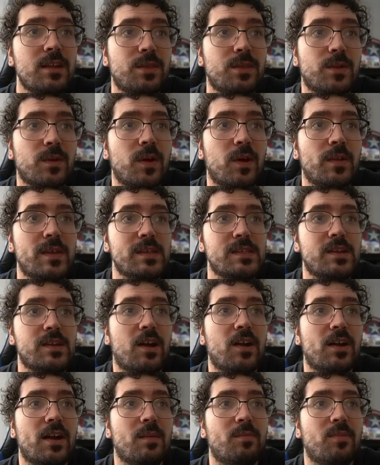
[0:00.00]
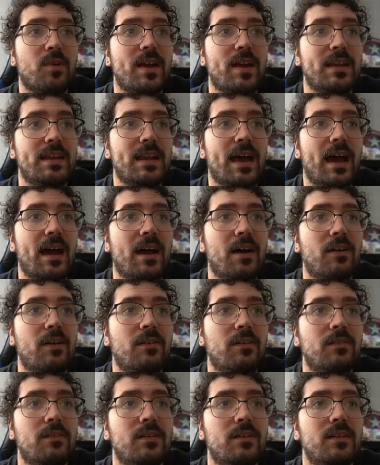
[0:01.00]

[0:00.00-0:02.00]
to throw this card up right now